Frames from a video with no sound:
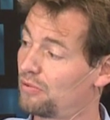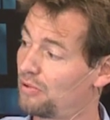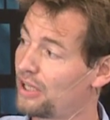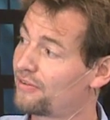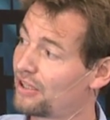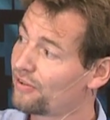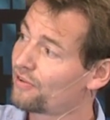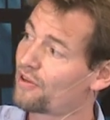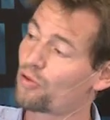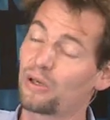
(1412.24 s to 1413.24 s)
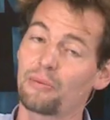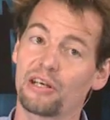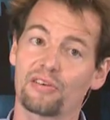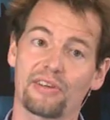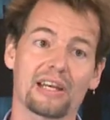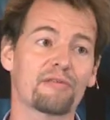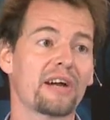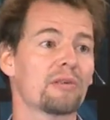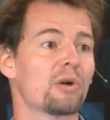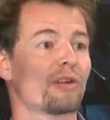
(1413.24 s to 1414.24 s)
Let's say this is in three dimensions. I can
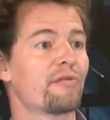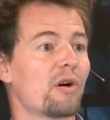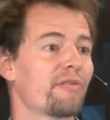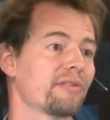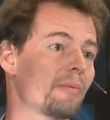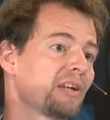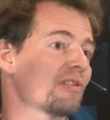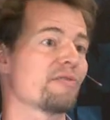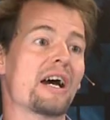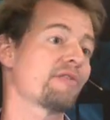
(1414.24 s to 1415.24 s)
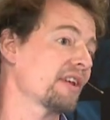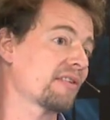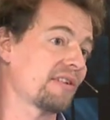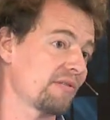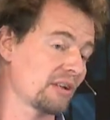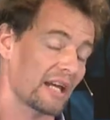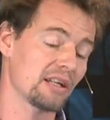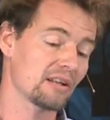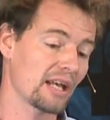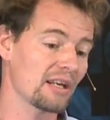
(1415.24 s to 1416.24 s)
find one in four dimensions, five, six, seven,
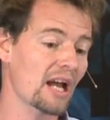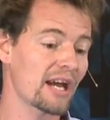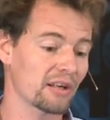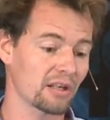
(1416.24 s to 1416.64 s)
any, any higher